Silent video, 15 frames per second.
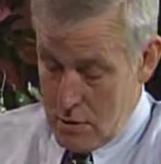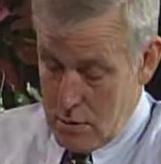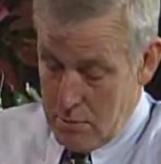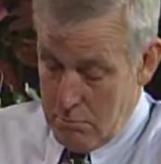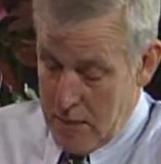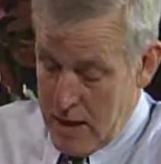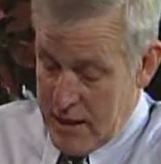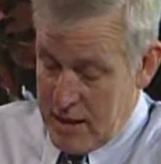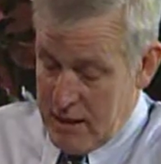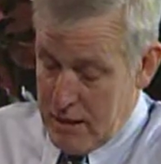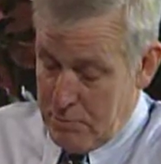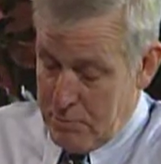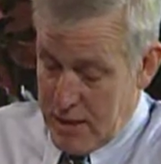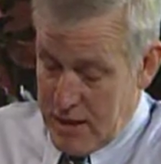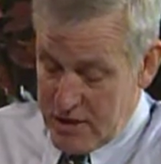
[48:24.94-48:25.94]
making
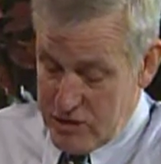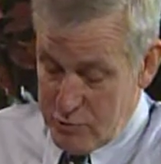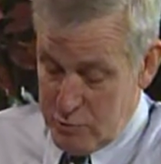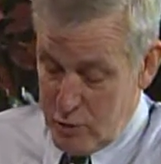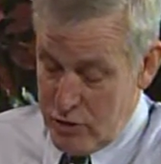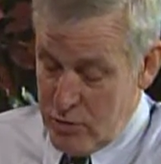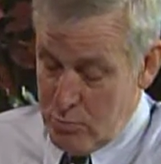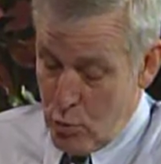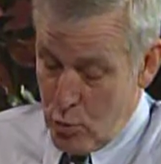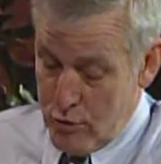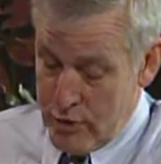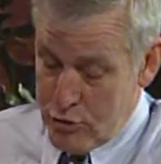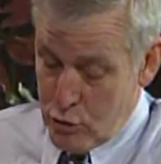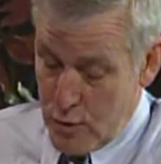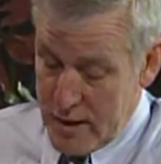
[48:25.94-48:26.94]
it possible that more
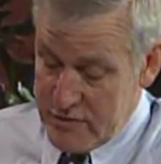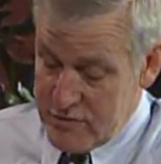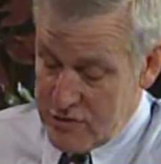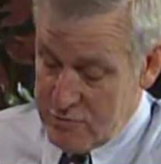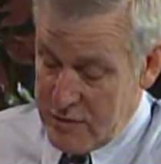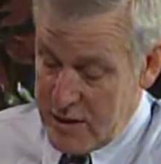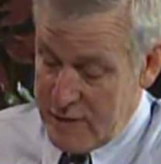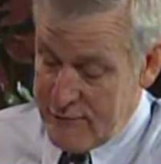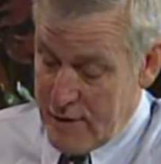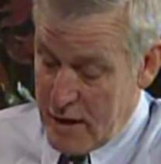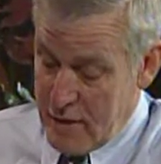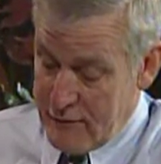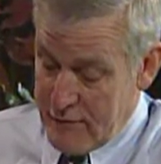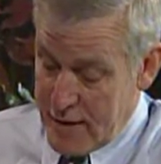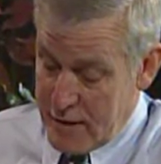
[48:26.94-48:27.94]
than twice as many
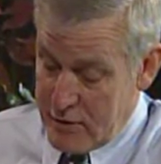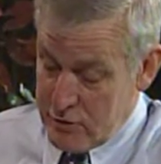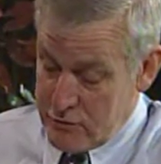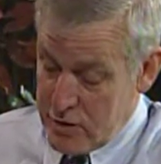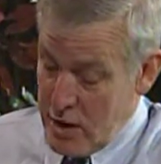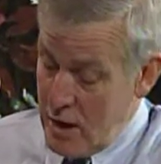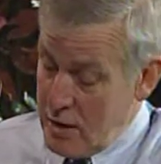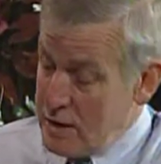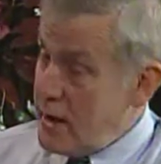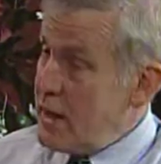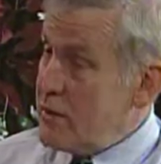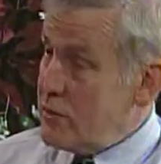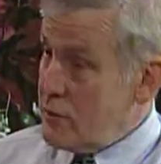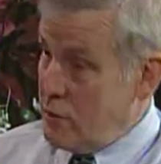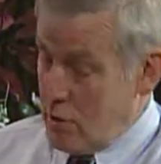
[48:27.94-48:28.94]
firefighters
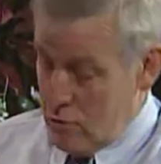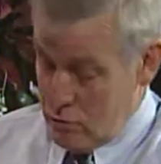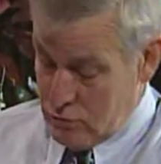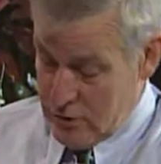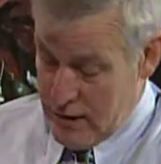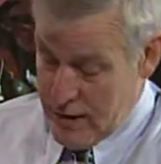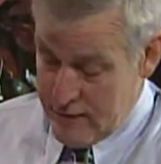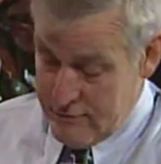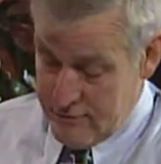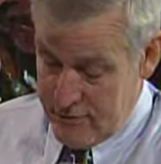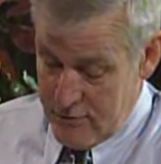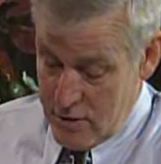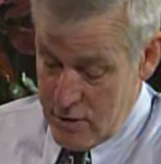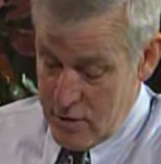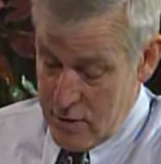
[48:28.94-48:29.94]
take their own
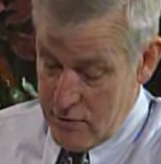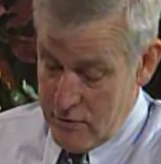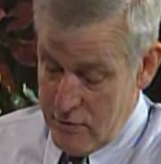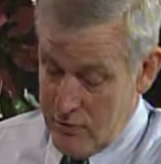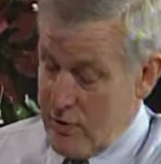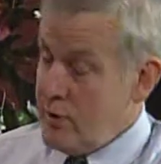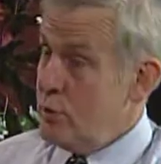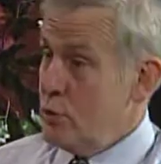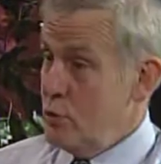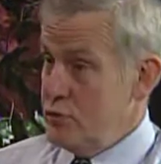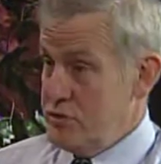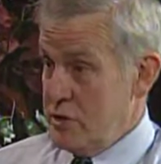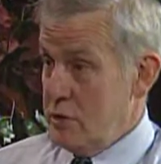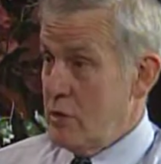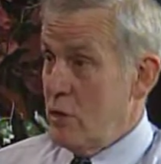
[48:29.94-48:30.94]
life than
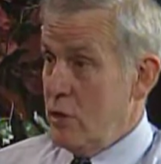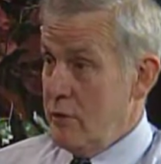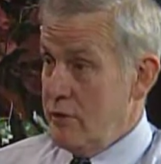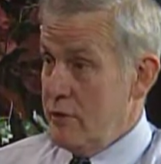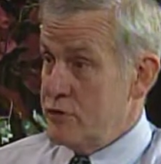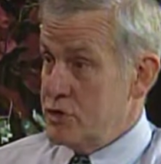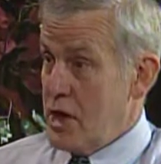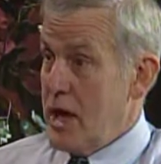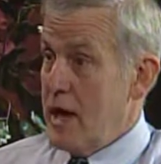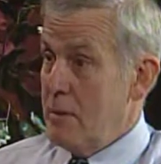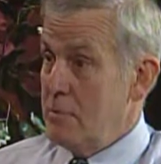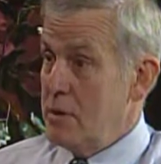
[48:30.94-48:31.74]
lose it on the job.